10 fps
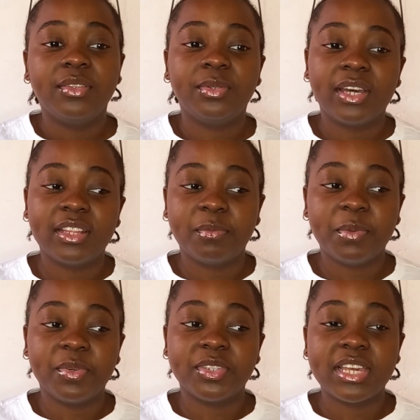to other
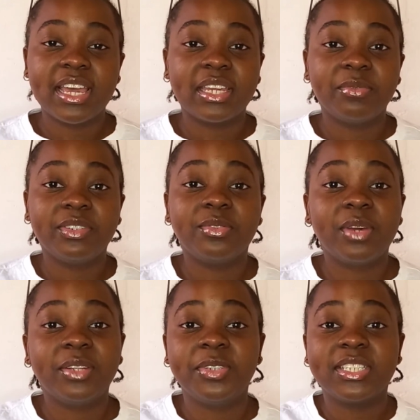people so that I can reach
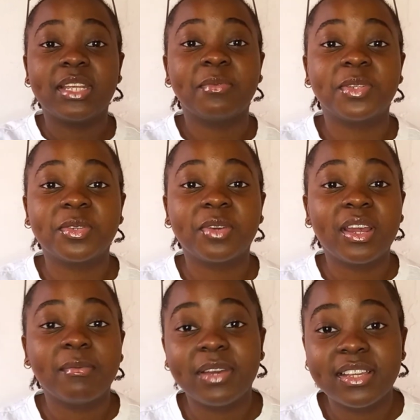200
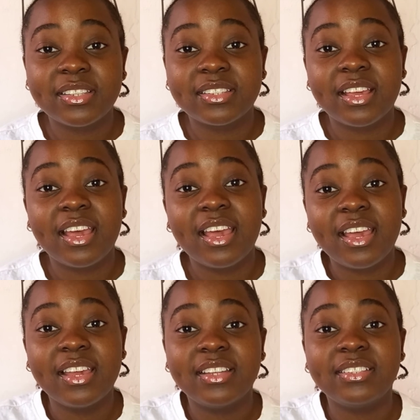subscribers.
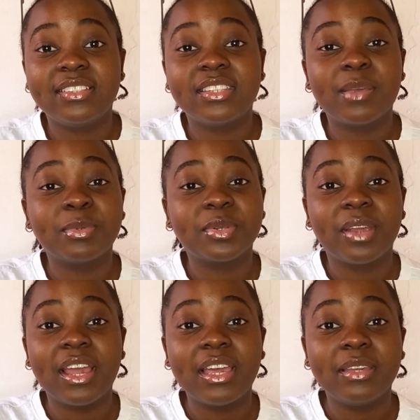And
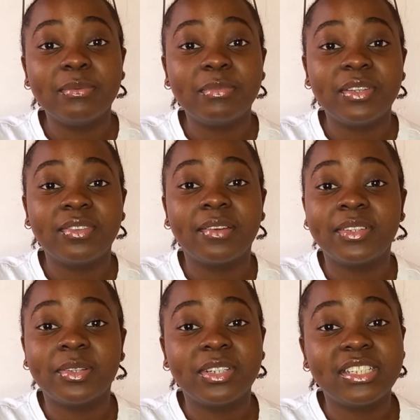subscribe if you
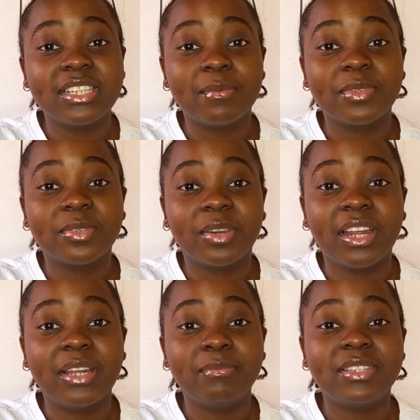haven't already
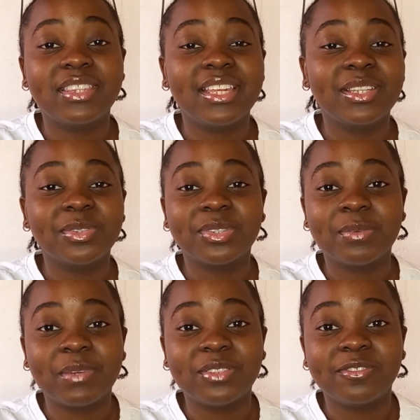subscribed. Thank you
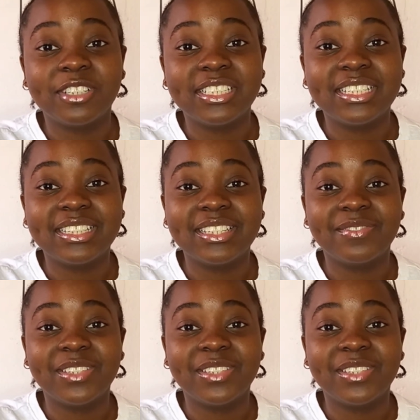so much for watching this